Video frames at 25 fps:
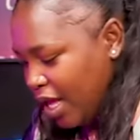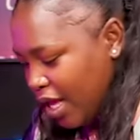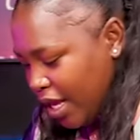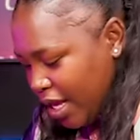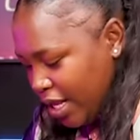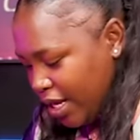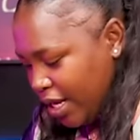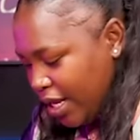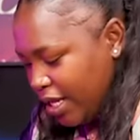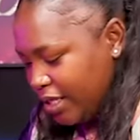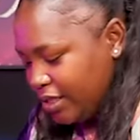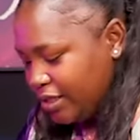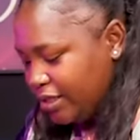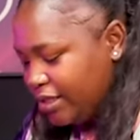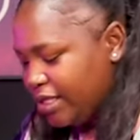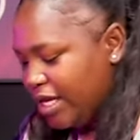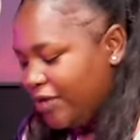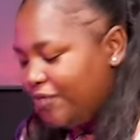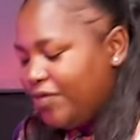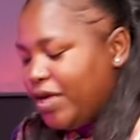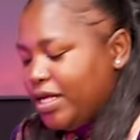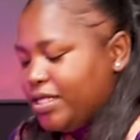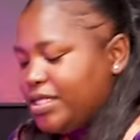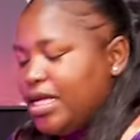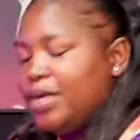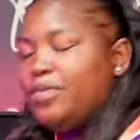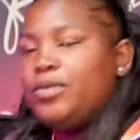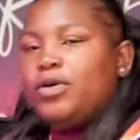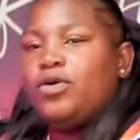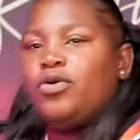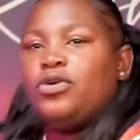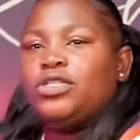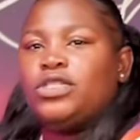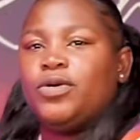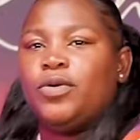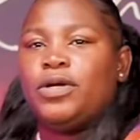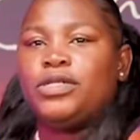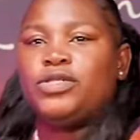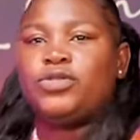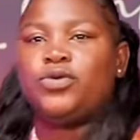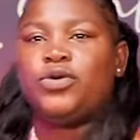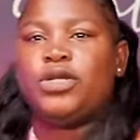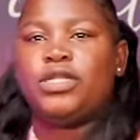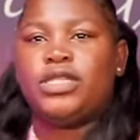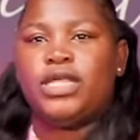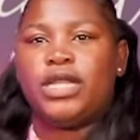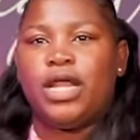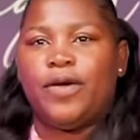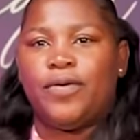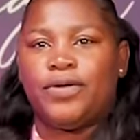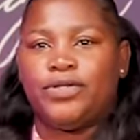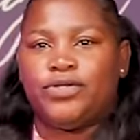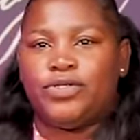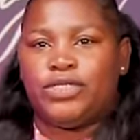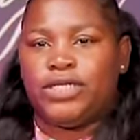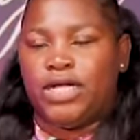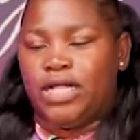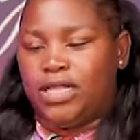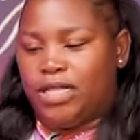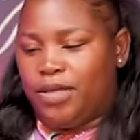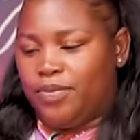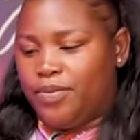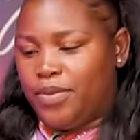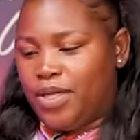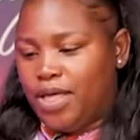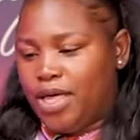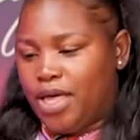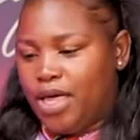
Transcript: It is, Xavier, tell me, Gonja, what story did I want to tell them?